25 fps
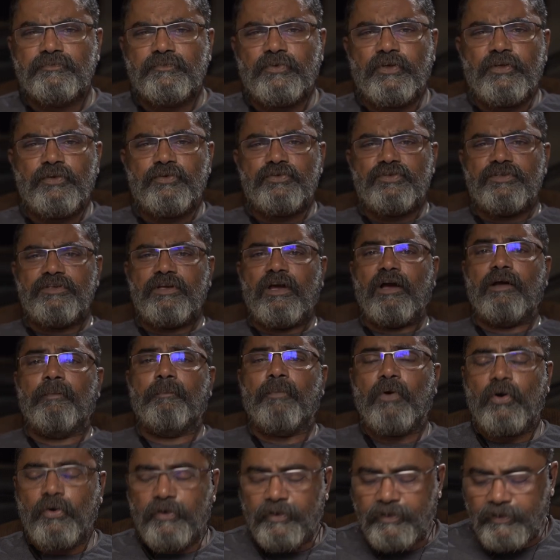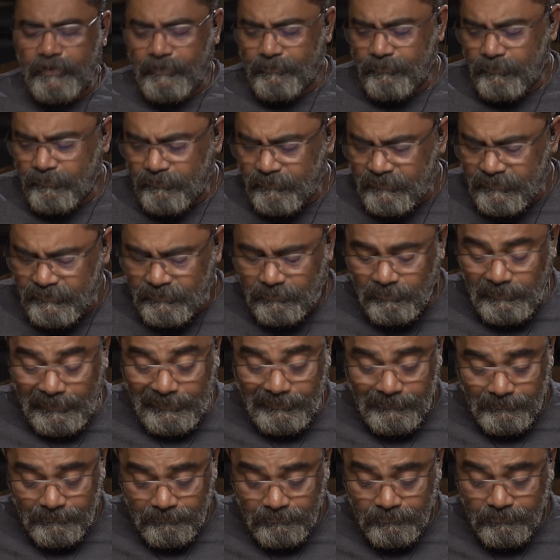Today there's a young boy came to visit
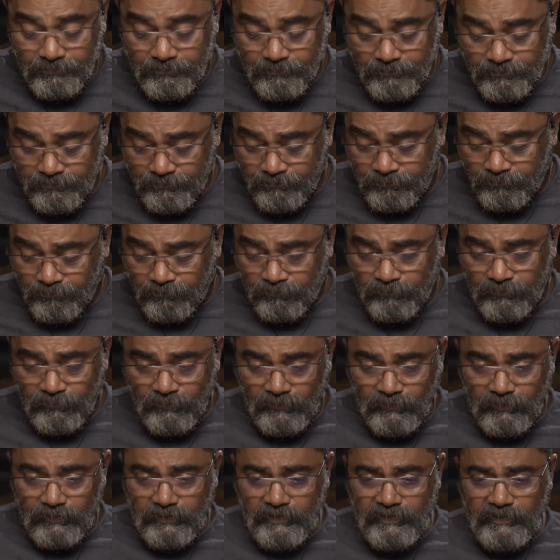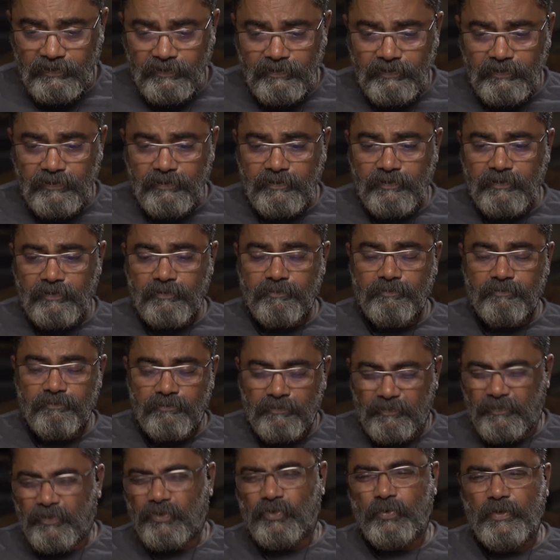me. He
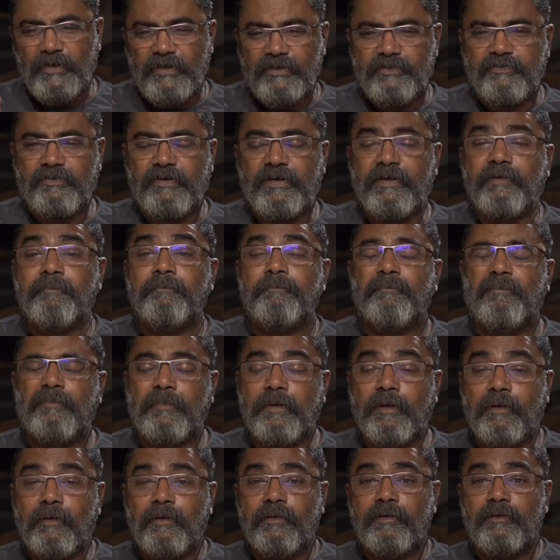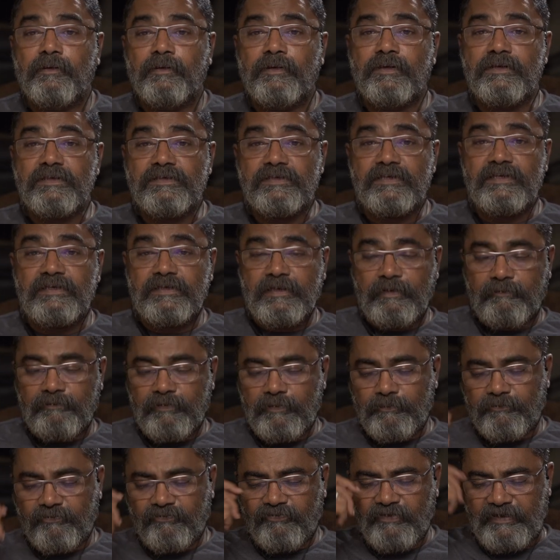about 23. Yeah. He
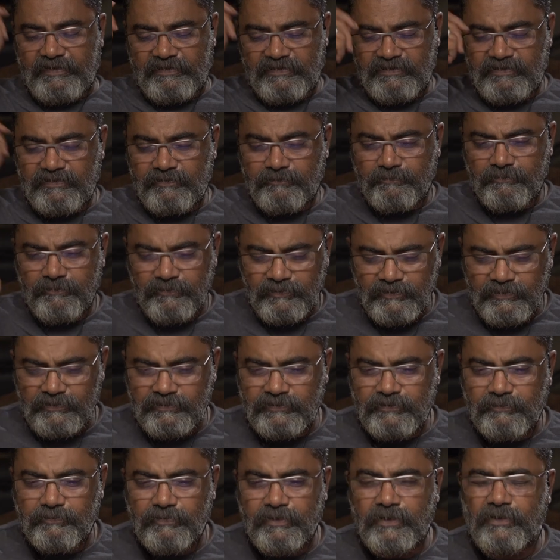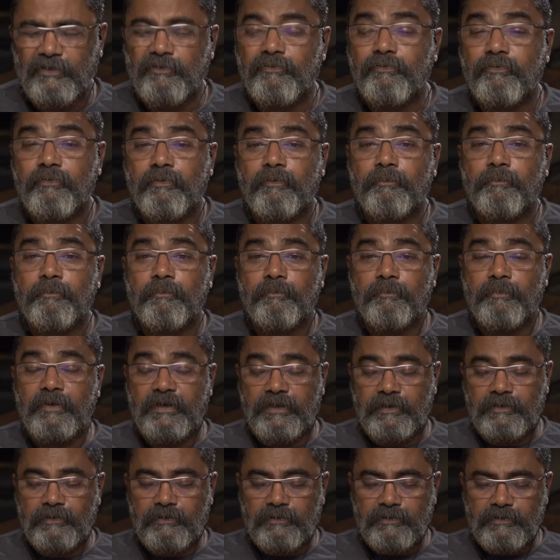developed fits. There's some kind of
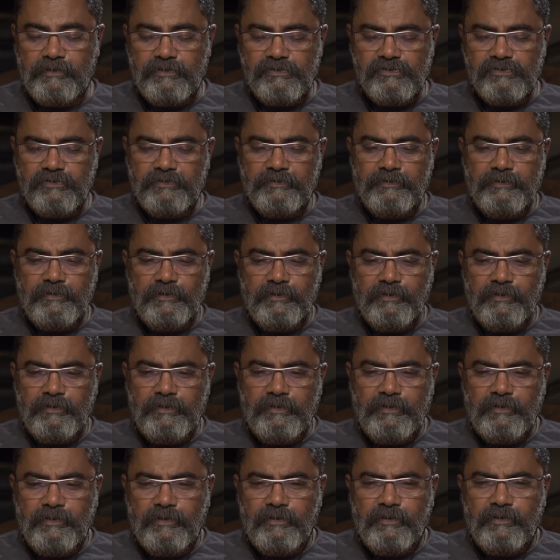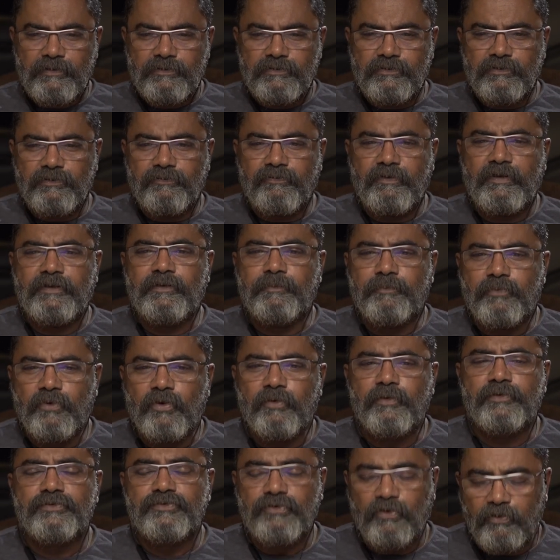medical condition. So the father
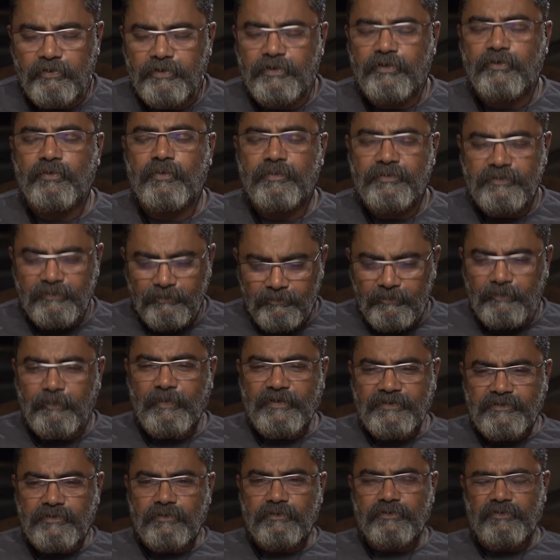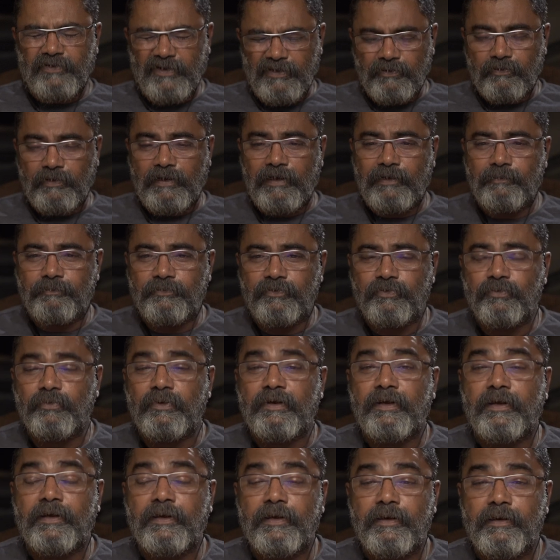brought us, talking to him. He said, must still try to help, do
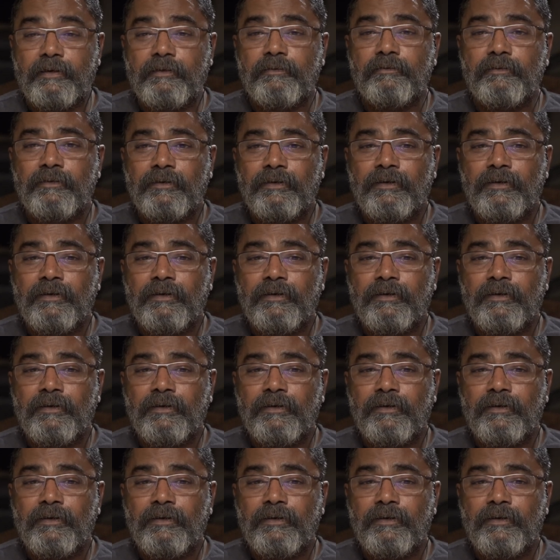what I can.